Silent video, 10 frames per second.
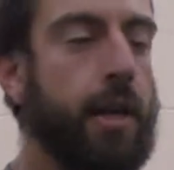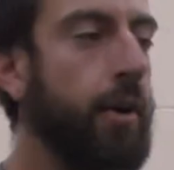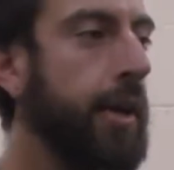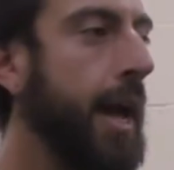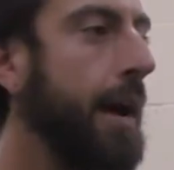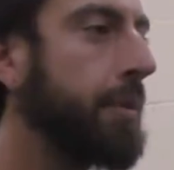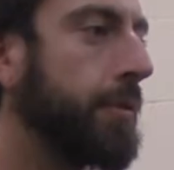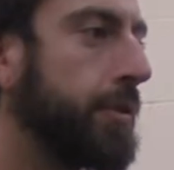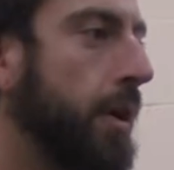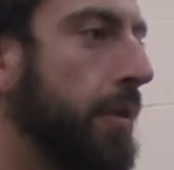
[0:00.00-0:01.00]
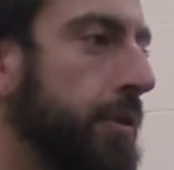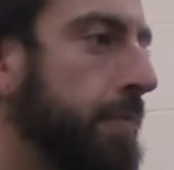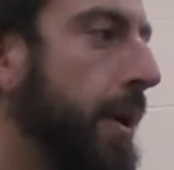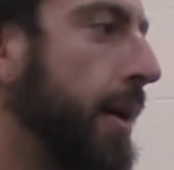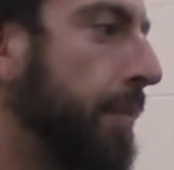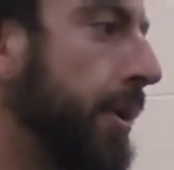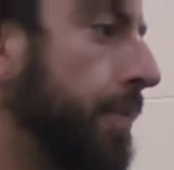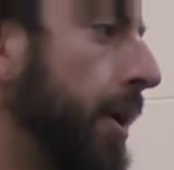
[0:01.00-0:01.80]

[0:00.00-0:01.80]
Now, a captive sloth is pet by the